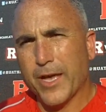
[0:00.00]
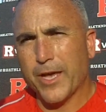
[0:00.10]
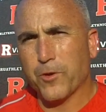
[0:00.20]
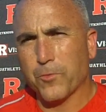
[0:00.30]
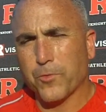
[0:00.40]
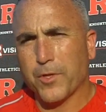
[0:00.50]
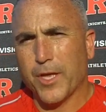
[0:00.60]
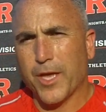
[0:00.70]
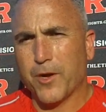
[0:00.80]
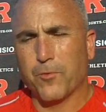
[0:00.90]
I
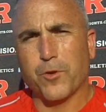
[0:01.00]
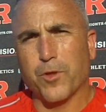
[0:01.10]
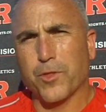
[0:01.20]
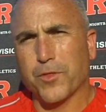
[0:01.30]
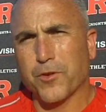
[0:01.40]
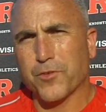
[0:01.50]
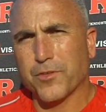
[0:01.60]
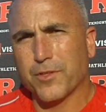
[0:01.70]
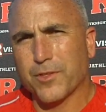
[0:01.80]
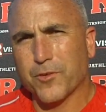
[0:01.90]
don't know that
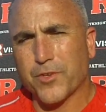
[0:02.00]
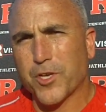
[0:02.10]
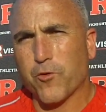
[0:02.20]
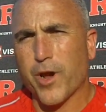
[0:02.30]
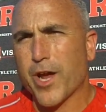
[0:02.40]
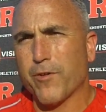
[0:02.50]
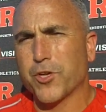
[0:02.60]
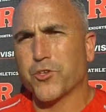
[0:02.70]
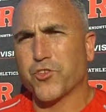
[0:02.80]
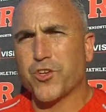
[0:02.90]
there's any gray
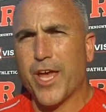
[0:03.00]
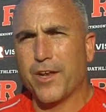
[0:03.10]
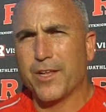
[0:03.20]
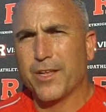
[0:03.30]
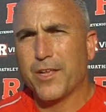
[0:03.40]
area just yet.